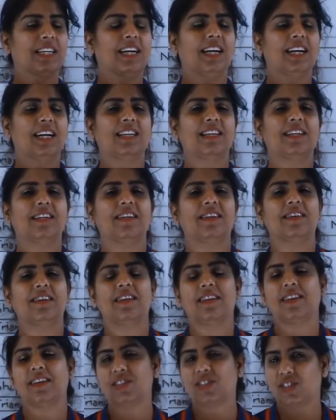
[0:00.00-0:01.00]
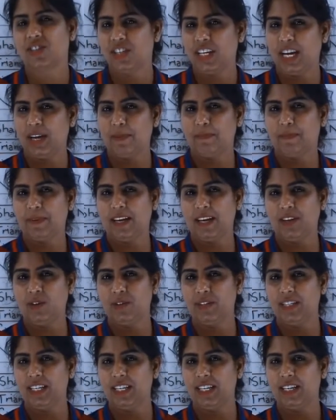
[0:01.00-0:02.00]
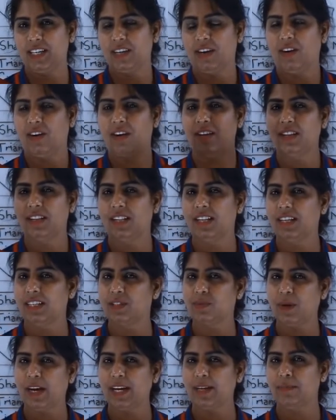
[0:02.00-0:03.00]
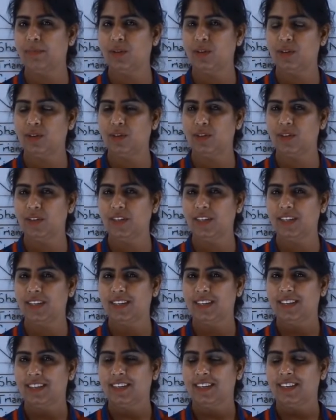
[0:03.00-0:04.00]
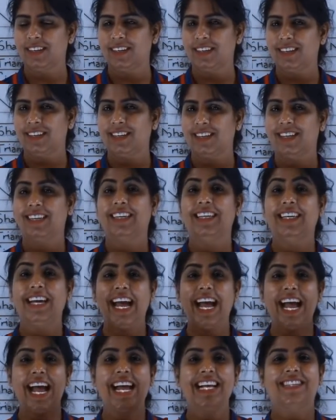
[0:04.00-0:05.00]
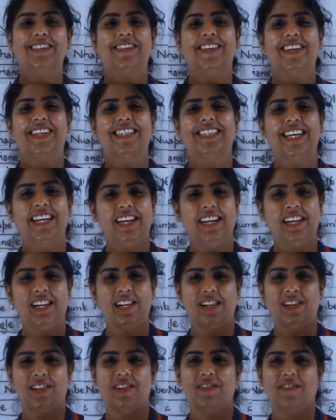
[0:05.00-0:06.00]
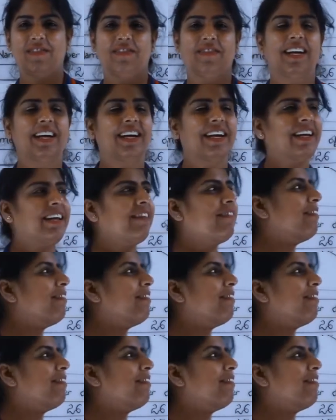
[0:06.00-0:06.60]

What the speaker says: other shape can you see on this whiteboard? Yes, rectangle. Very